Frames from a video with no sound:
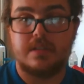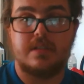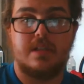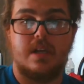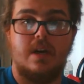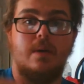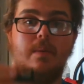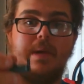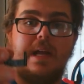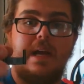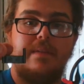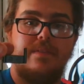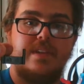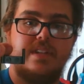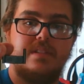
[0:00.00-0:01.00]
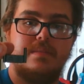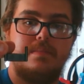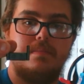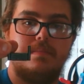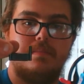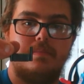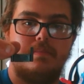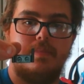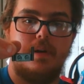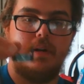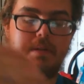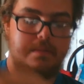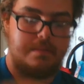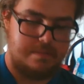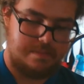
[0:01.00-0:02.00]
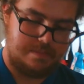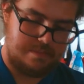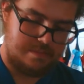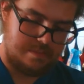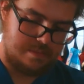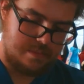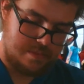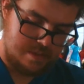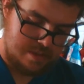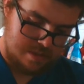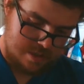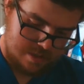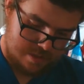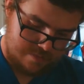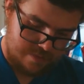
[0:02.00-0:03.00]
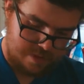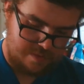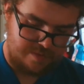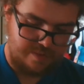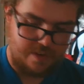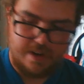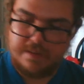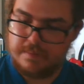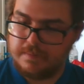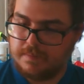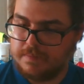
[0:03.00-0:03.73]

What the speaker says: So we have this part for the front.